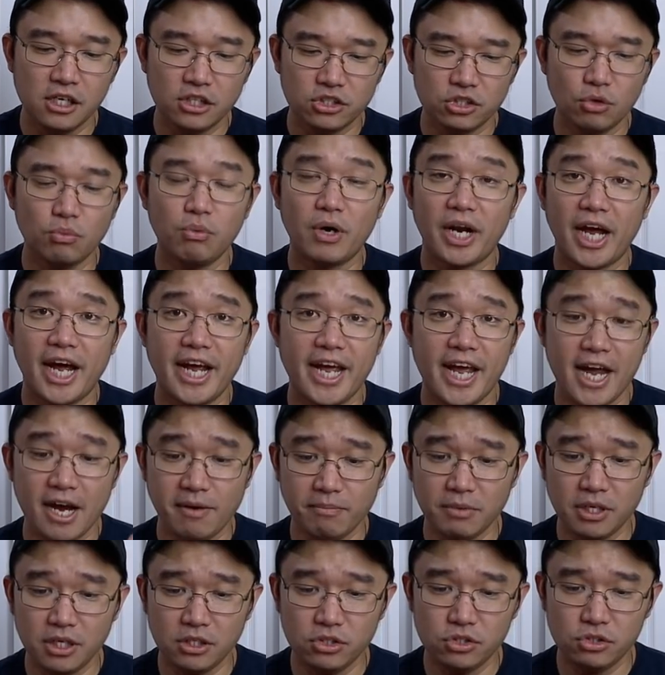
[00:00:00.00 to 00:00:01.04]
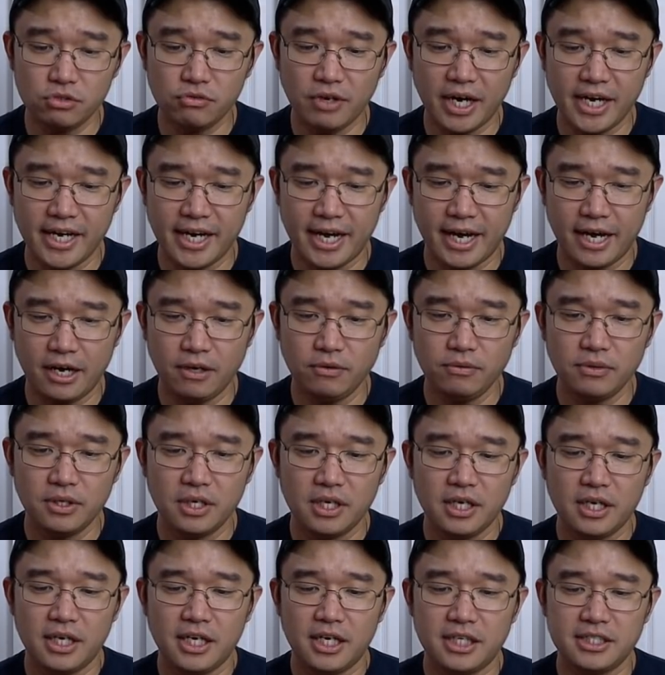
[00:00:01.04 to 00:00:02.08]
So what I am gonna do right now
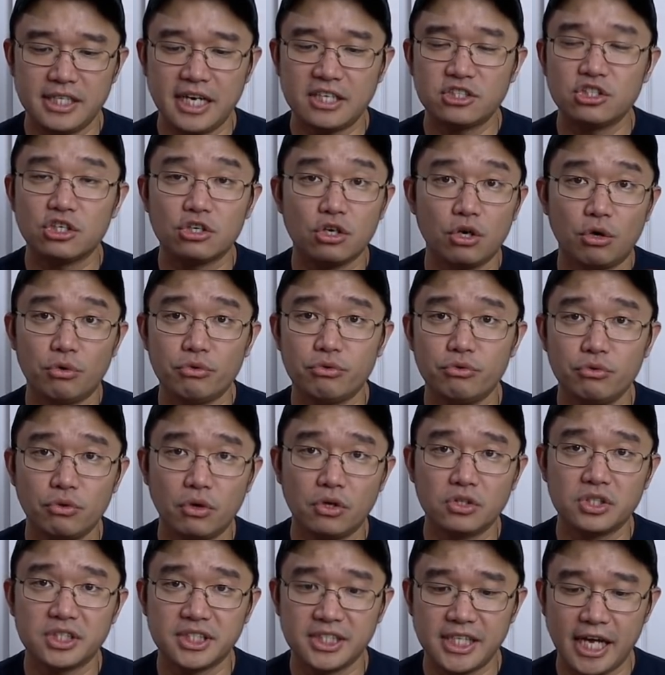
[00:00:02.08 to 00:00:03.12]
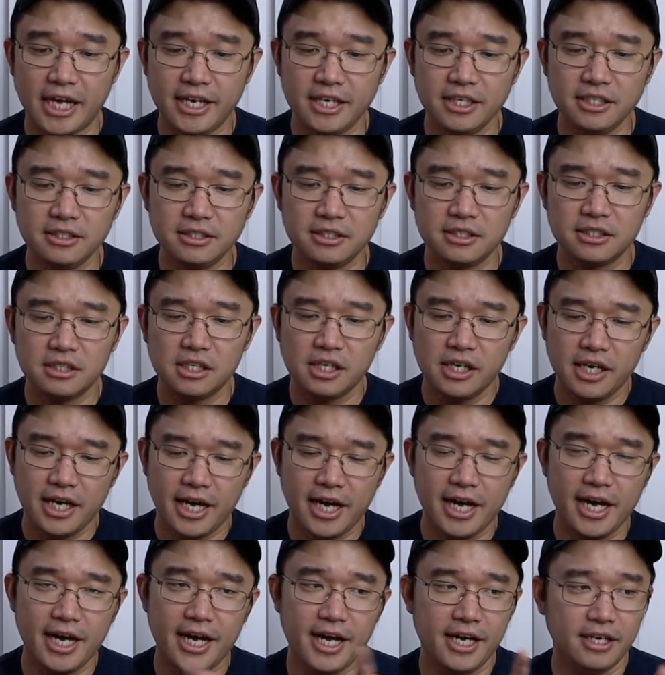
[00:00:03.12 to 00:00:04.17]
is actually go through all the settings
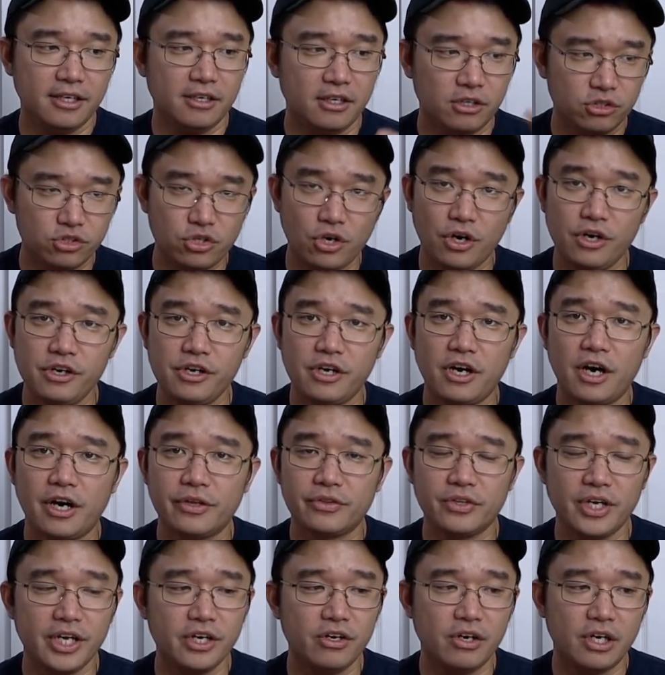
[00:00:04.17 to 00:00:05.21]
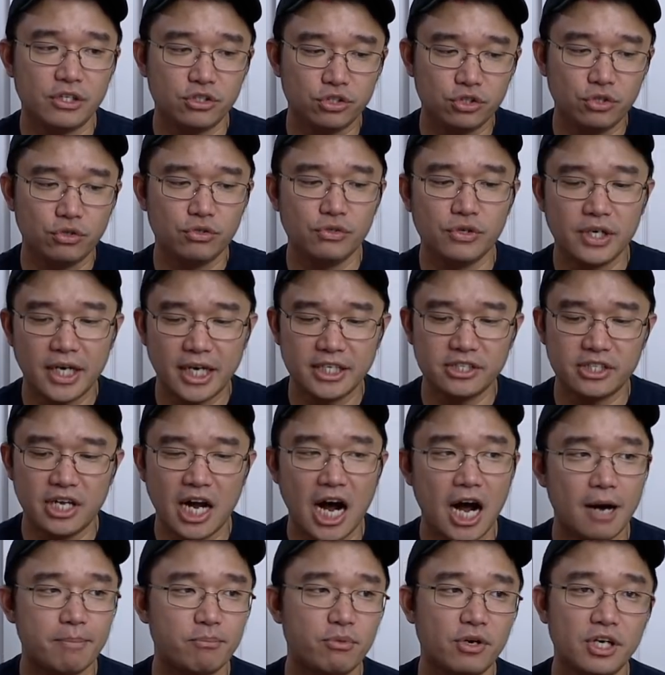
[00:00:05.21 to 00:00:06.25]
and turn it on later and show you guys the
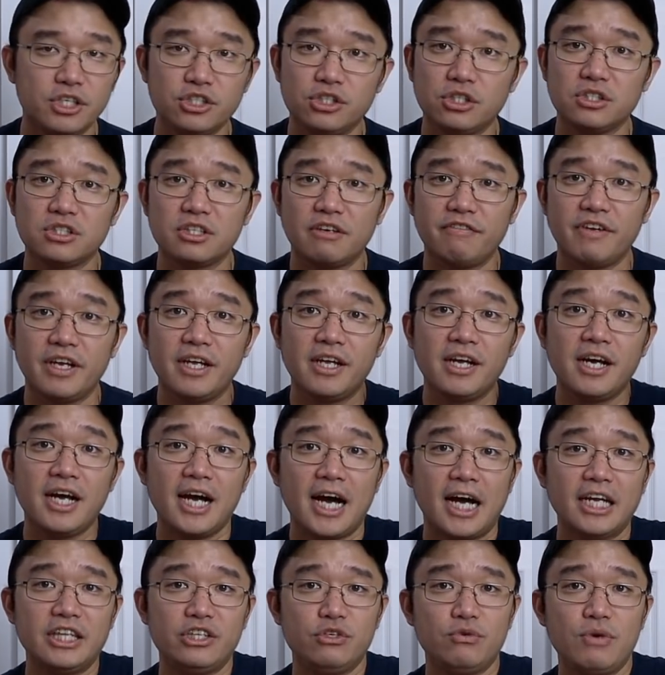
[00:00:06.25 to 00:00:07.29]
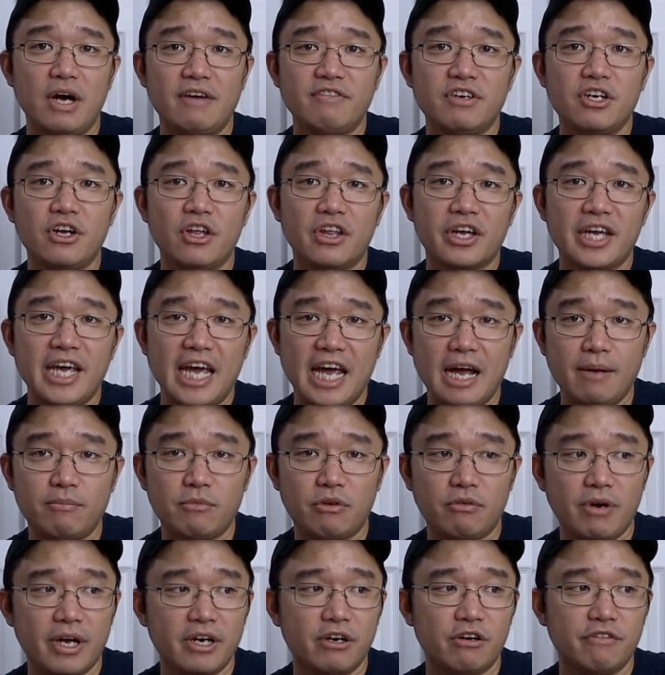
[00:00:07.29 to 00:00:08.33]
operations of it. I do have another
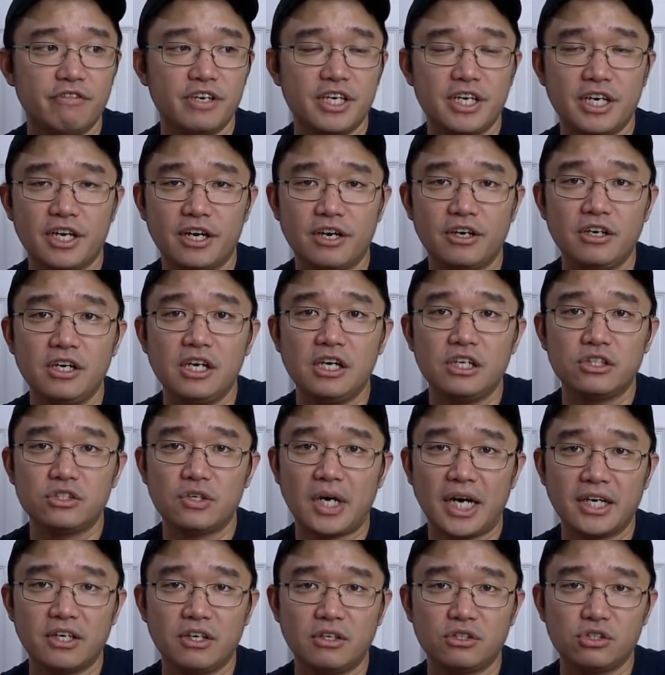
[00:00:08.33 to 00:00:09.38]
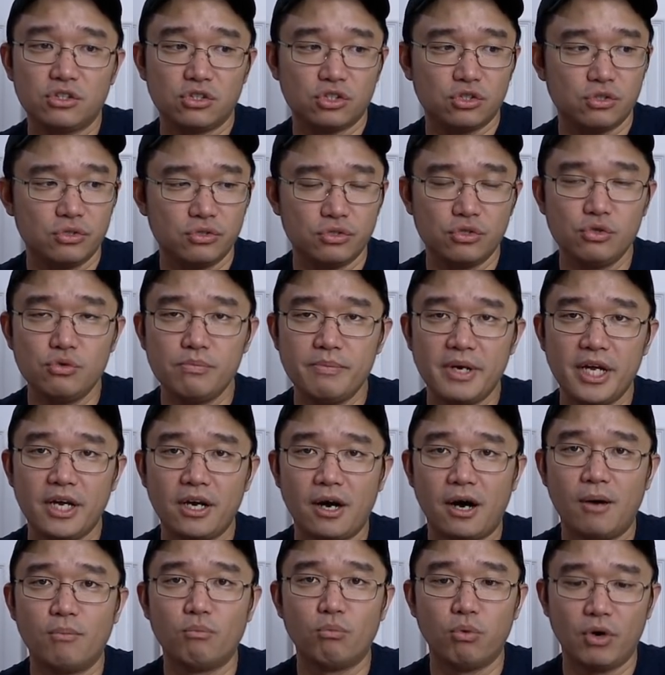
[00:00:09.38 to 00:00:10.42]
camera right over here so I could zoom
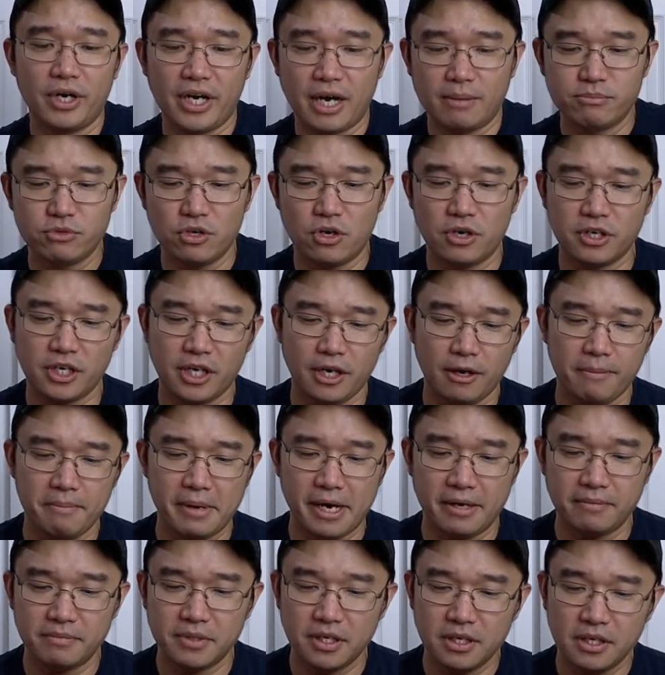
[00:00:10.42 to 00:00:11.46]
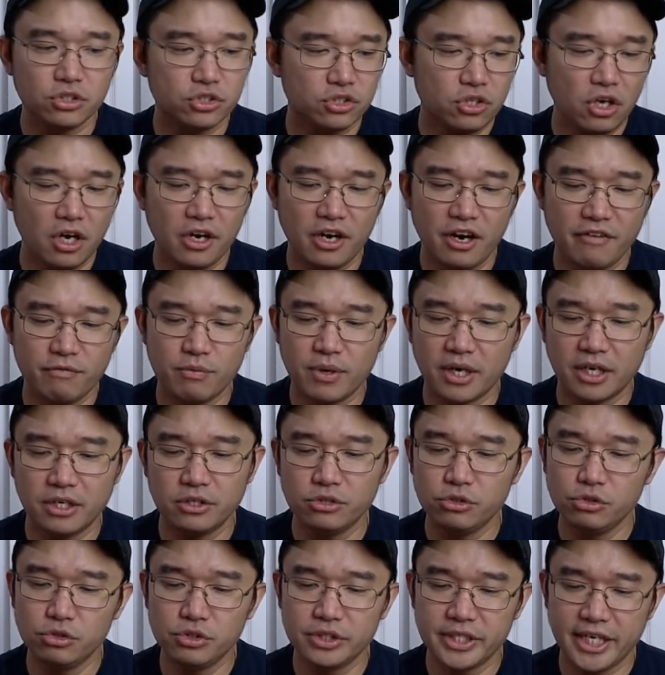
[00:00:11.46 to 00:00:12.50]
in on what I'm talking about. To start off, we're
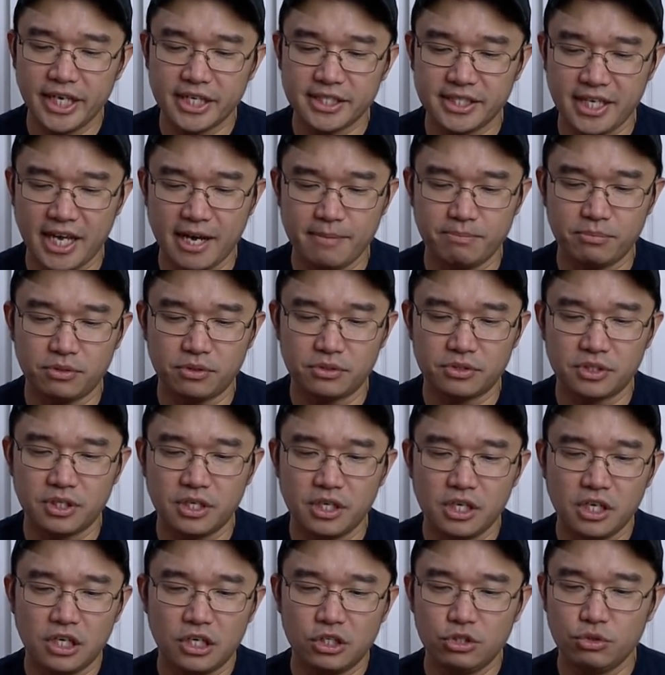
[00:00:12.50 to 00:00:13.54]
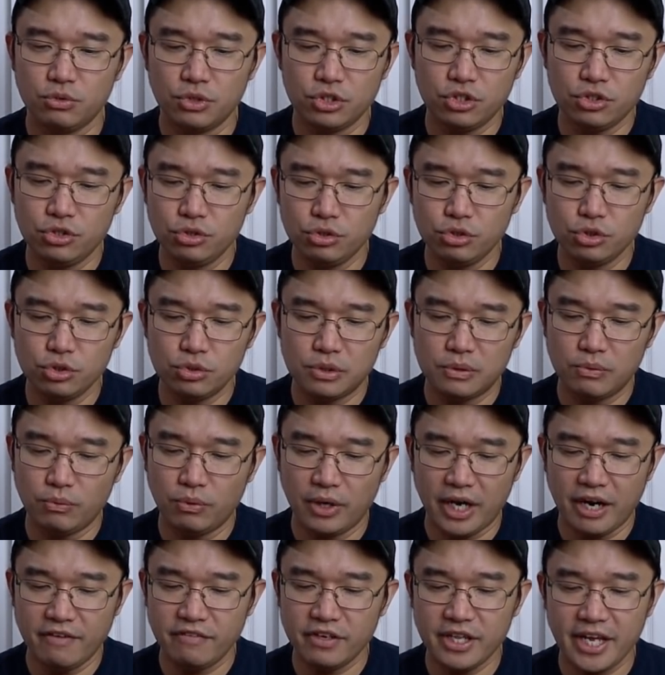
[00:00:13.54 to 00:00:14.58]
gonna use examples. You would choose
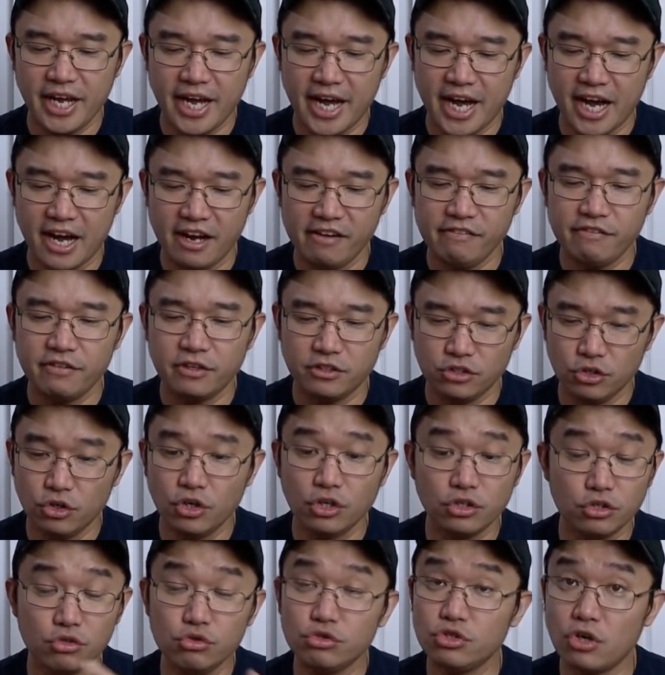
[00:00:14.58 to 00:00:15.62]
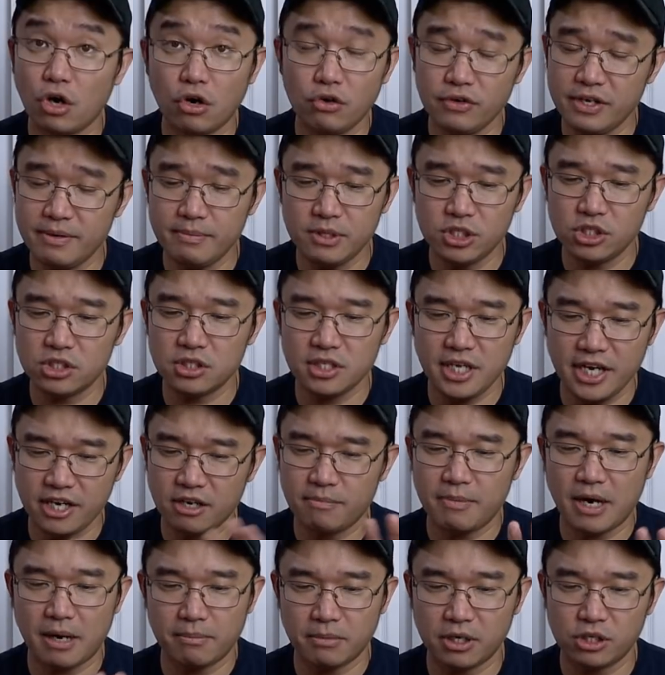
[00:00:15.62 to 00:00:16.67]
whatever they have. You could use your own images
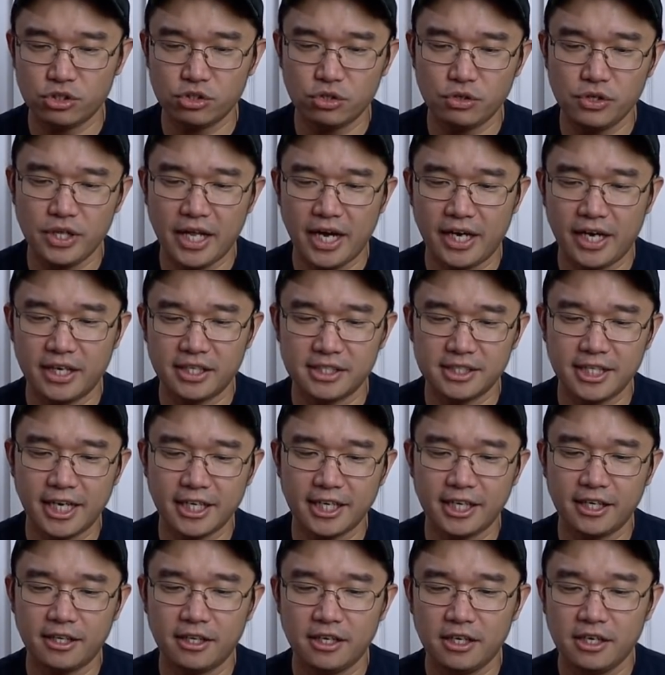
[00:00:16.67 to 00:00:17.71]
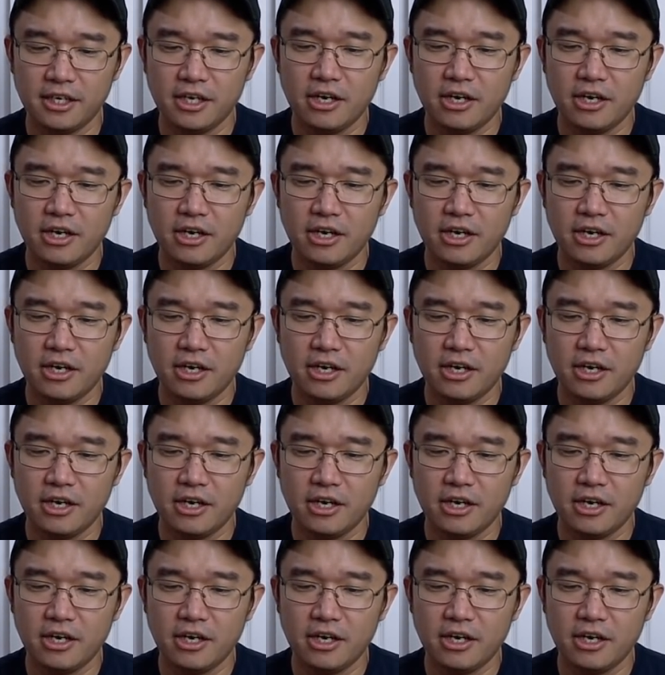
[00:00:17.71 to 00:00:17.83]
later, but I'm gonna show you that in a second.